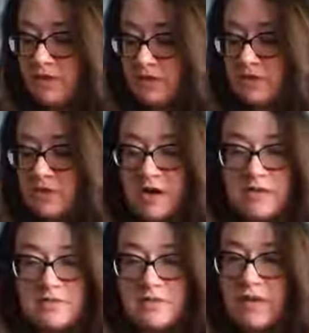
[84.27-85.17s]
the
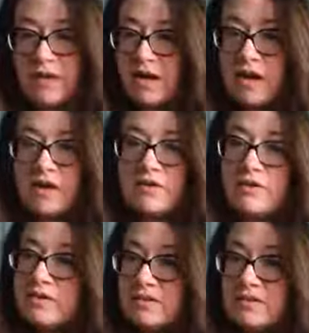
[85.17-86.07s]
talk is going on, or
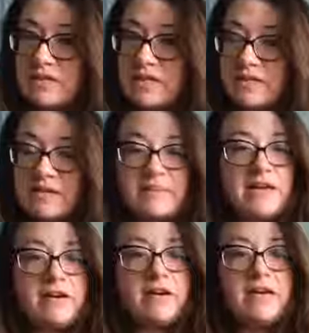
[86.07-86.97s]
you can look at them
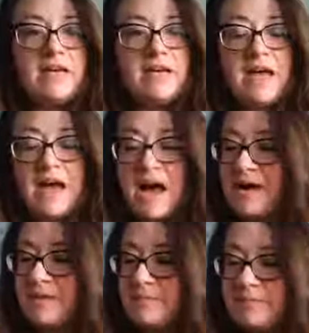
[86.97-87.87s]
later.
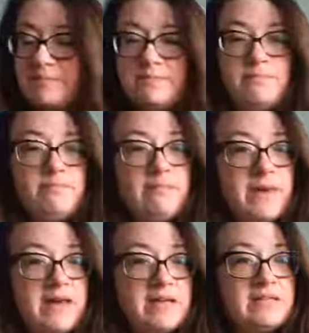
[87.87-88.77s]

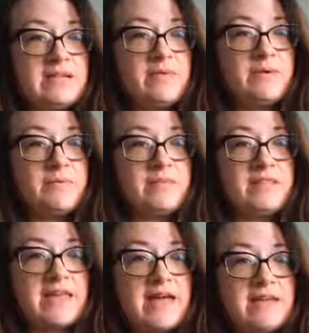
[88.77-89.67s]
But I will
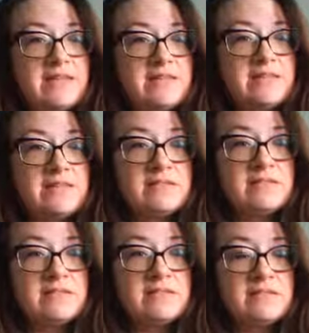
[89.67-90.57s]
put that
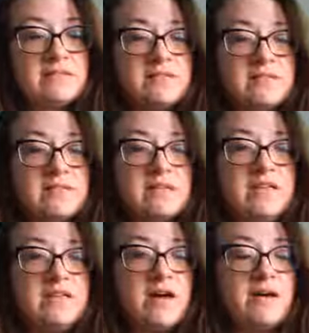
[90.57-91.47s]

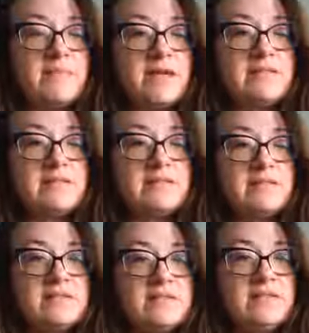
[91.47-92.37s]
in the
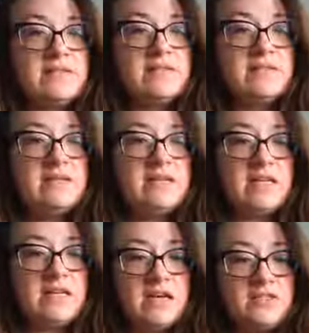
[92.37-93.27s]
comments
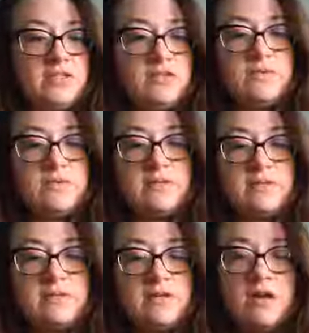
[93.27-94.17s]
in case you
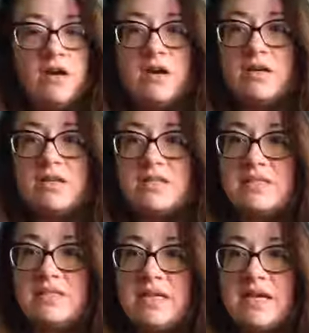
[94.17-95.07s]
aren't
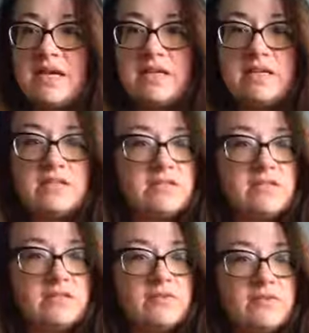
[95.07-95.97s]
seeing it in the
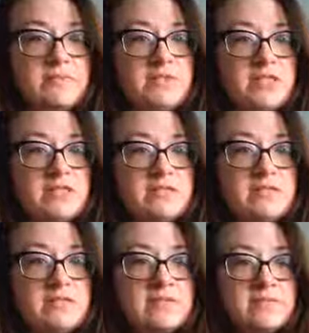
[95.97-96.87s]

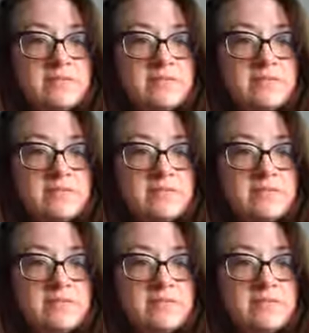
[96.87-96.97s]
description.